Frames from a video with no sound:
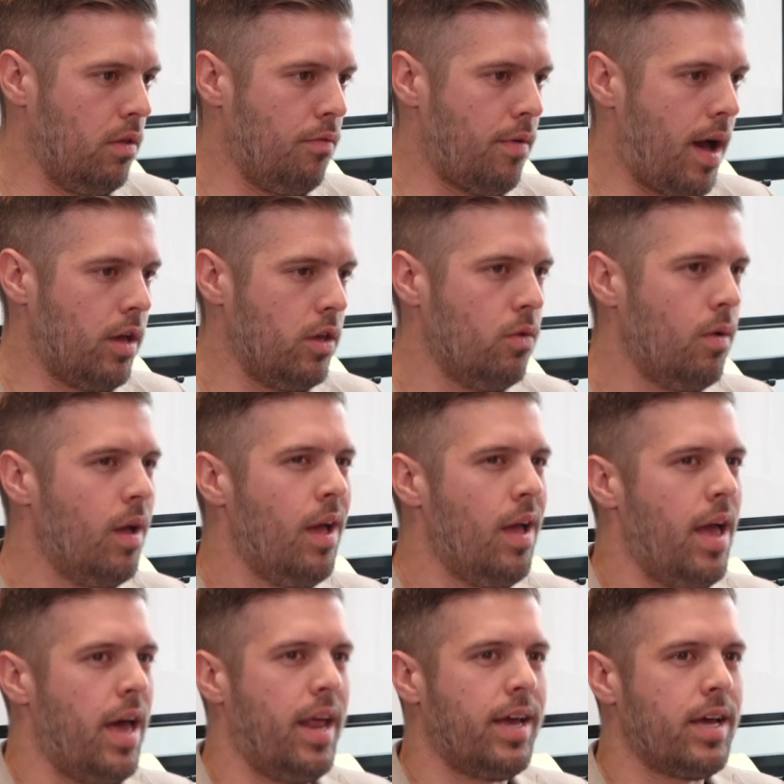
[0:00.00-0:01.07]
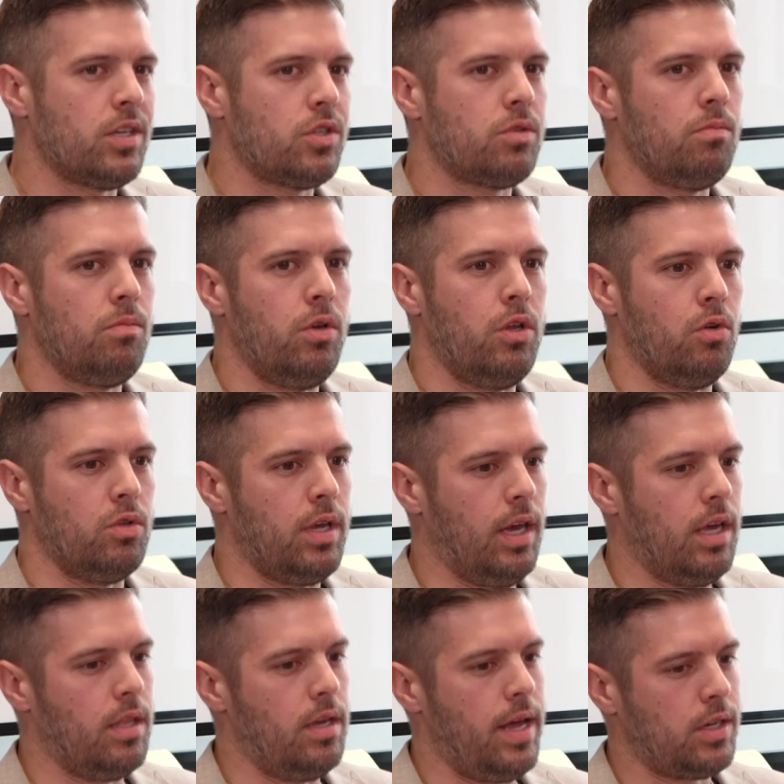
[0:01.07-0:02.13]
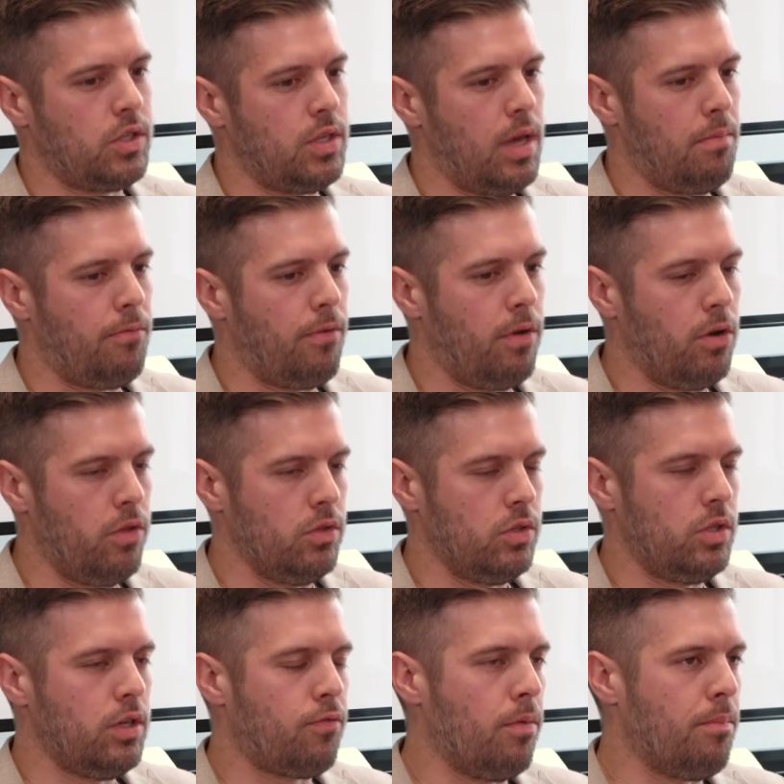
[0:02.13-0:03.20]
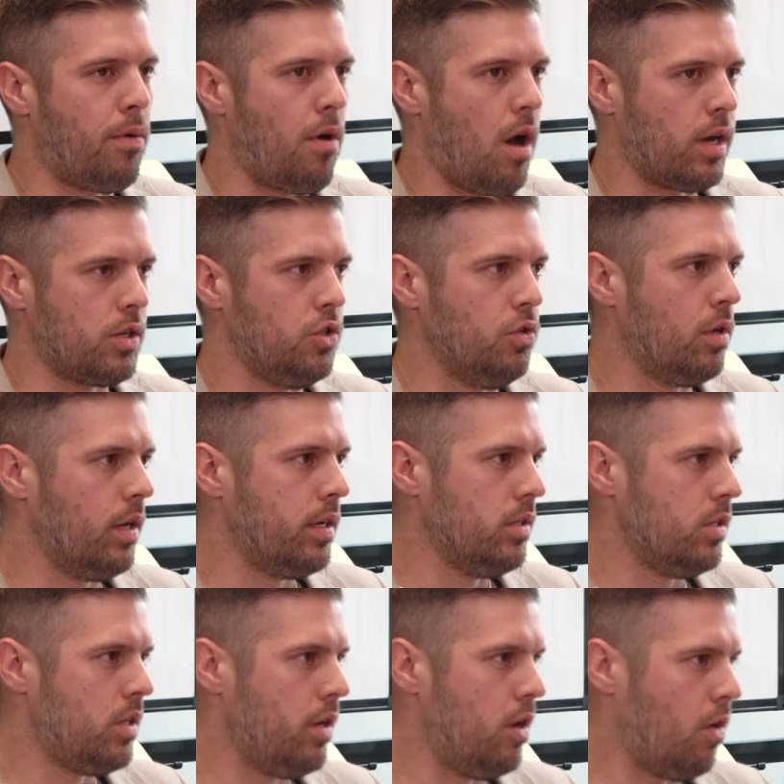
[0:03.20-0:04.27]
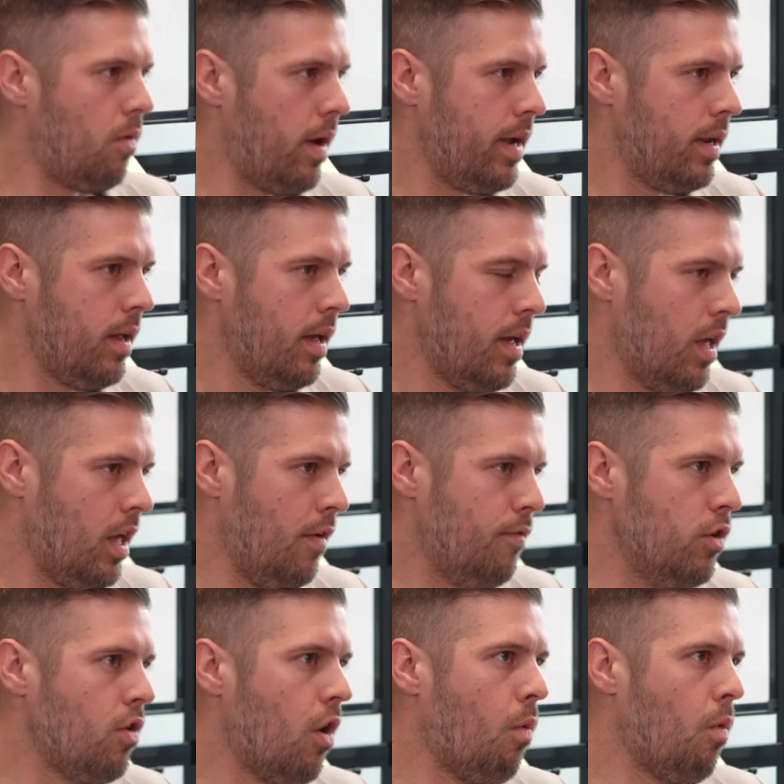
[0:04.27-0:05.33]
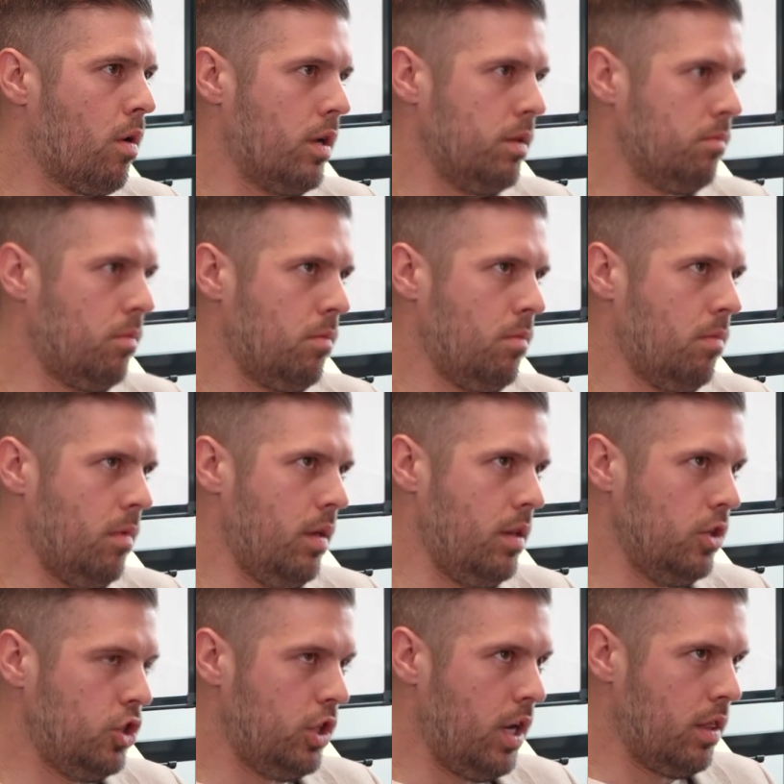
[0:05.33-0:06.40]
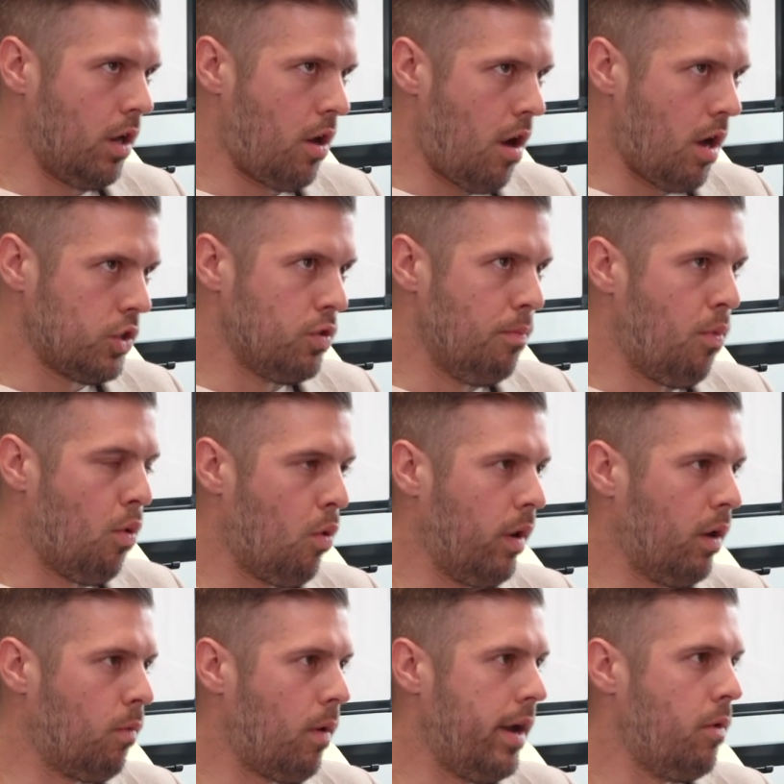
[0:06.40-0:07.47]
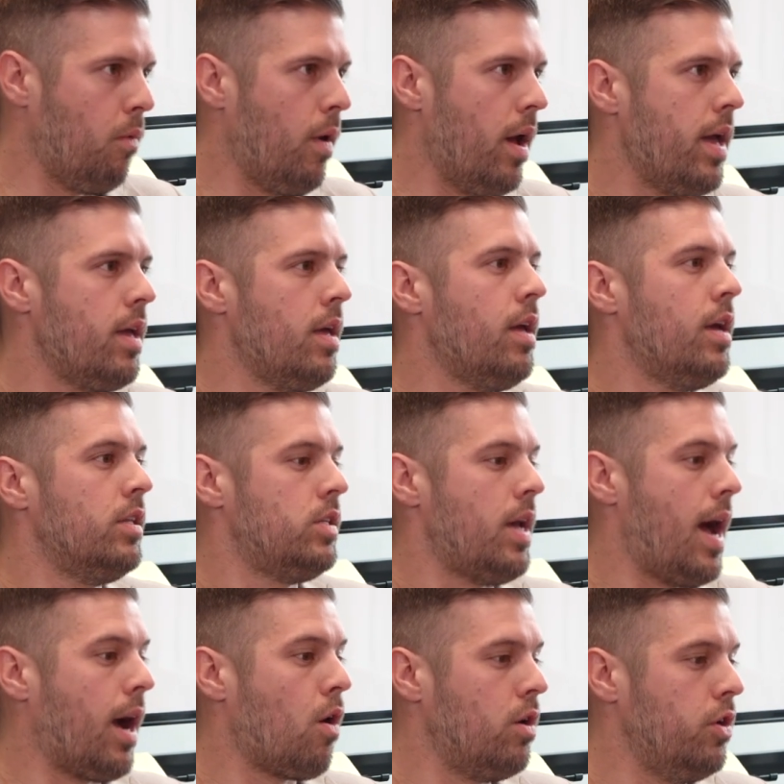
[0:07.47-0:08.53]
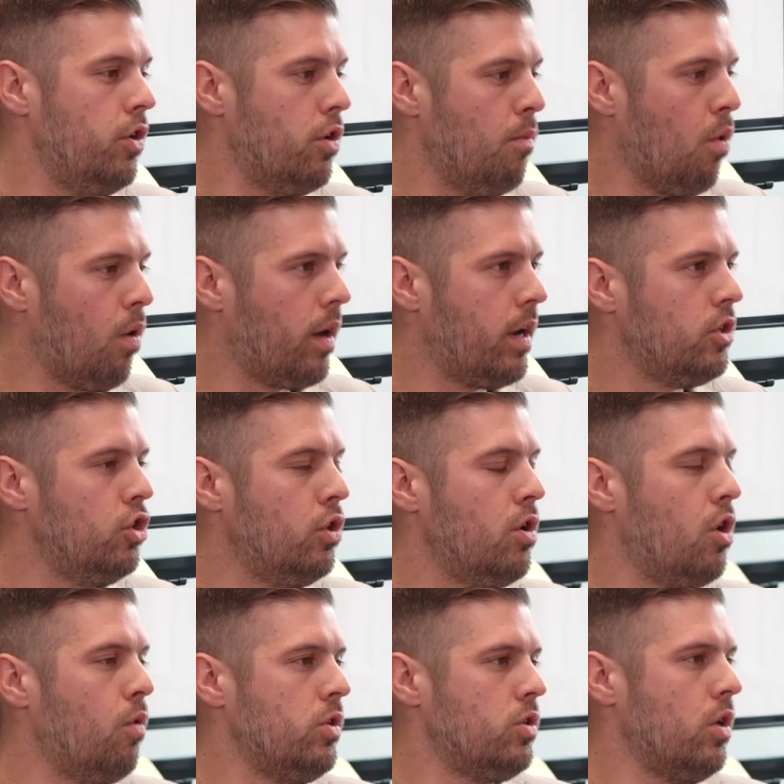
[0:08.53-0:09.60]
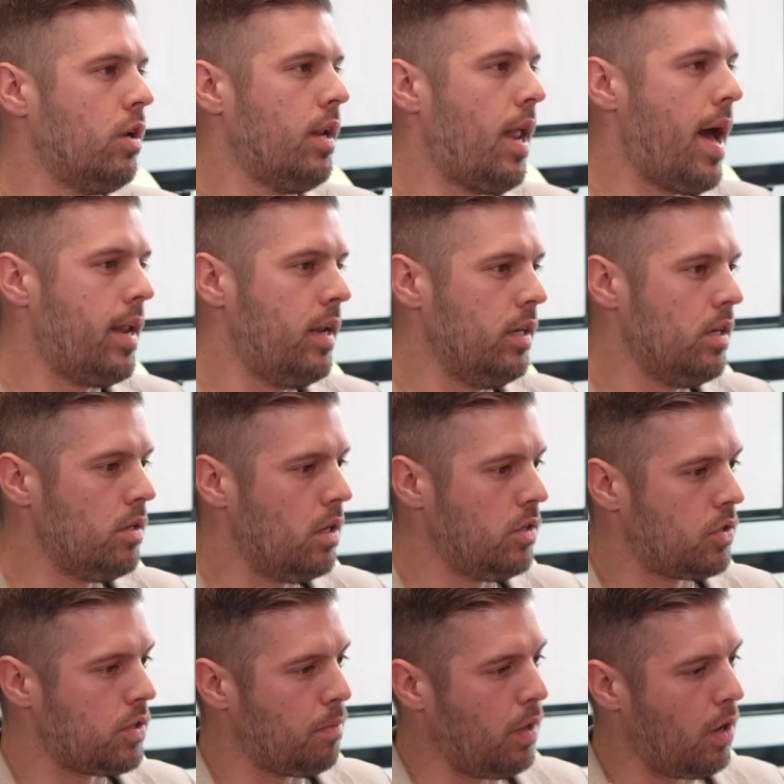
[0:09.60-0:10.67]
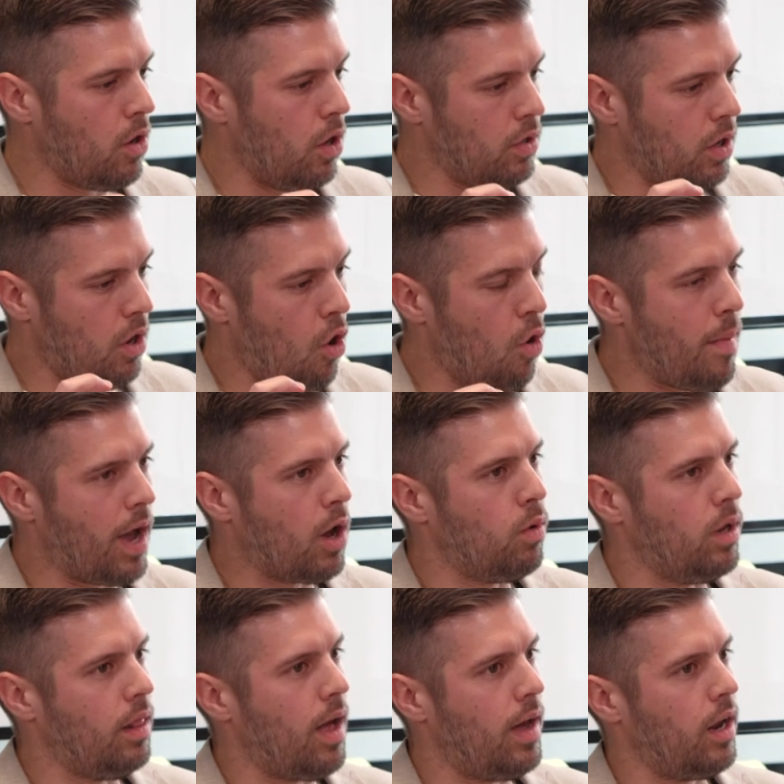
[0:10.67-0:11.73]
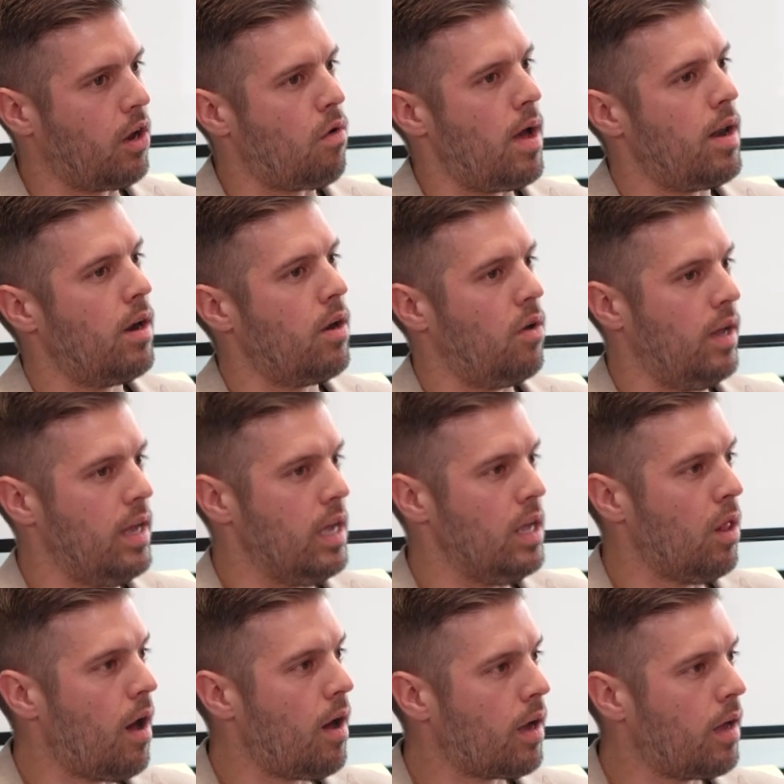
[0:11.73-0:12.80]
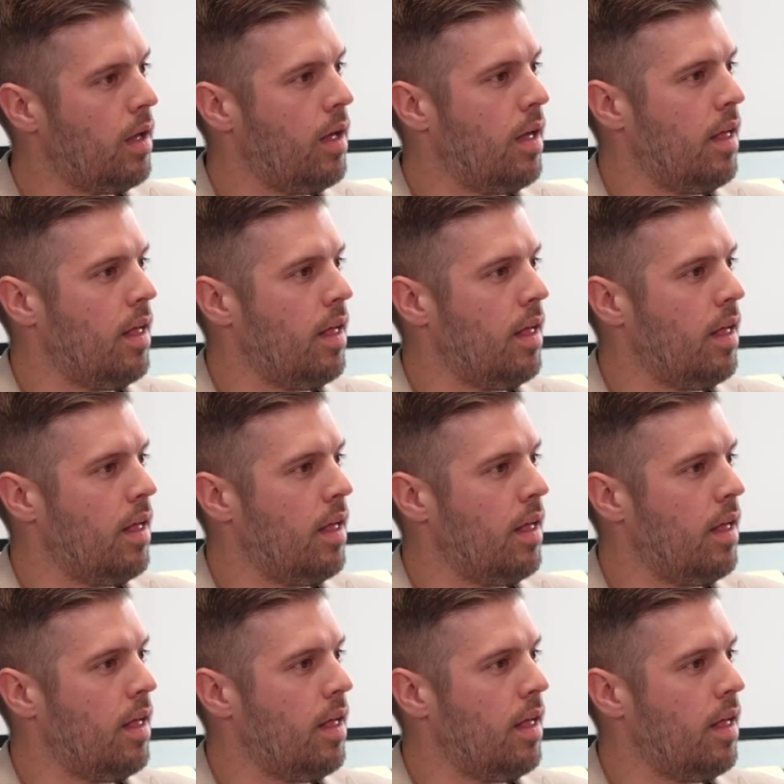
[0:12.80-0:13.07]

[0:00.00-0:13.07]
of the value. And I guess, taking the next step further, there's different products you can consider, right? If you don't want to initiate the cost of borrowing right away, tack onto your mortgage, you can always look at adding something called a home equity line of credit or a HELOC